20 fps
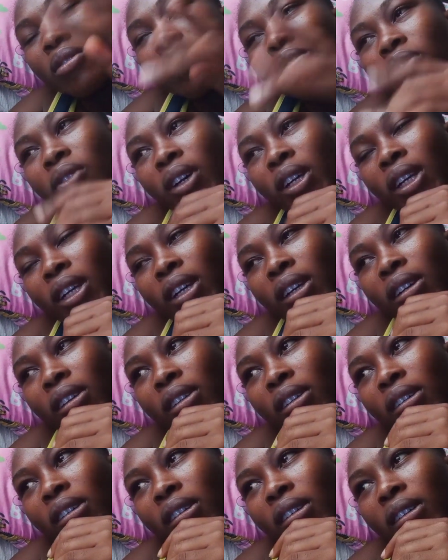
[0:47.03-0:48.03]
Father,
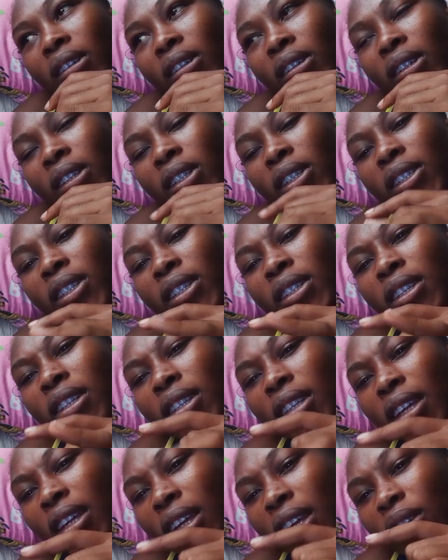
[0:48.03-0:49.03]
is this a
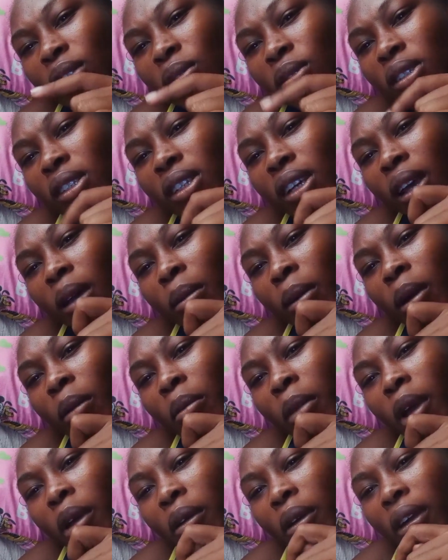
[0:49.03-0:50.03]
sign that I should think about
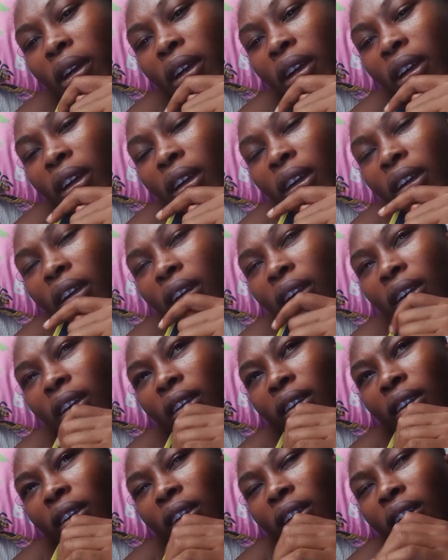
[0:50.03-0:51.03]
marrying?
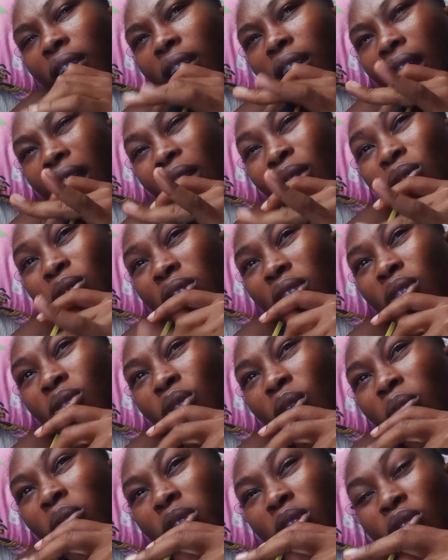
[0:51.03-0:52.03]
Are you saying
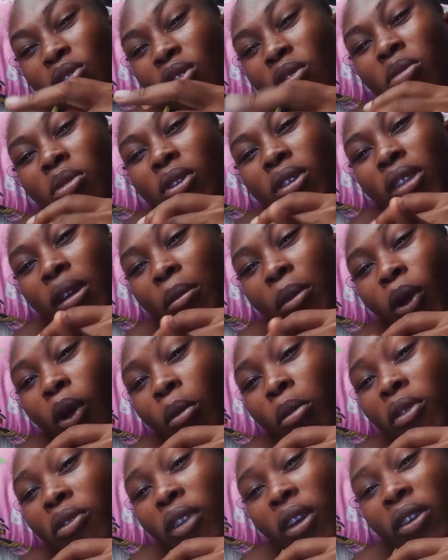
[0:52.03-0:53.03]
something, God? Because I'm
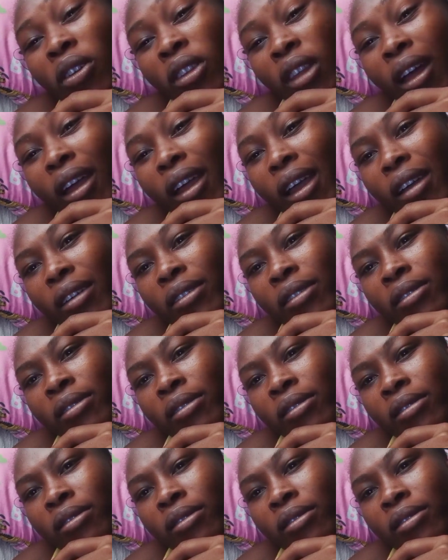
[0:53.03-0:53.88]
becoming very tired.